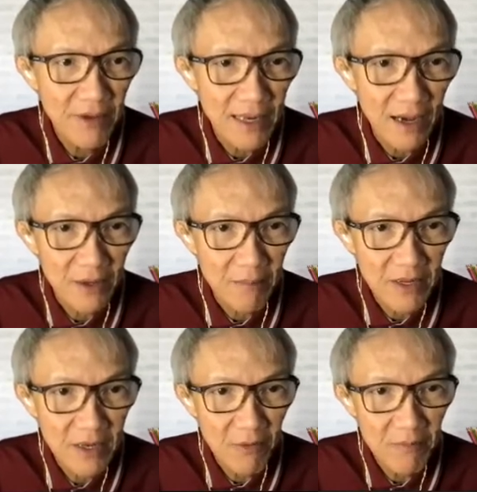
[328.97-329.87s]
Now number
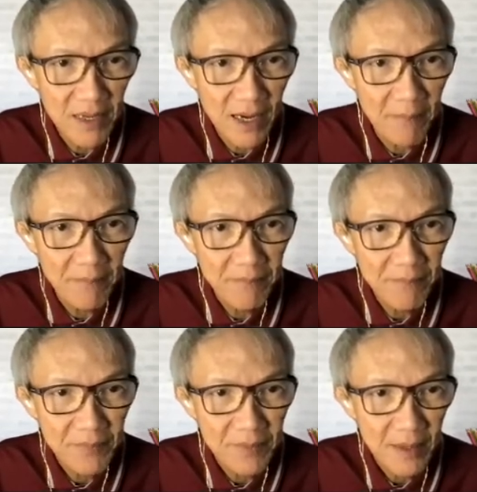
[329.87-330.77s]
11 become
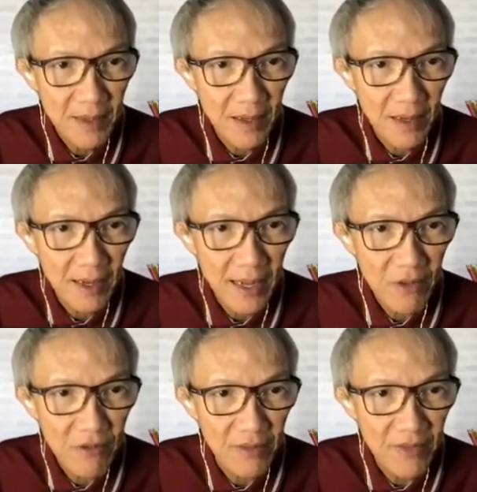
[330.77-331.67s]

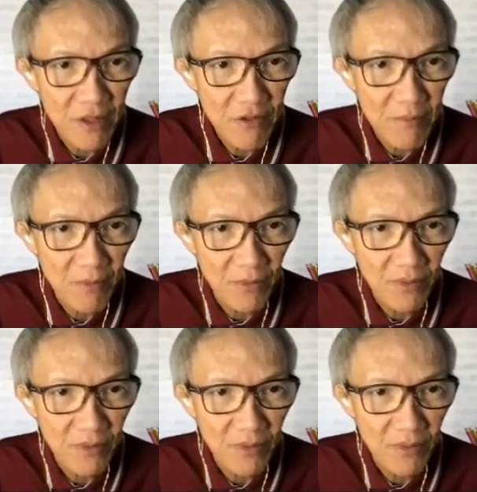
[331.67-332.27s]
hexadecimal.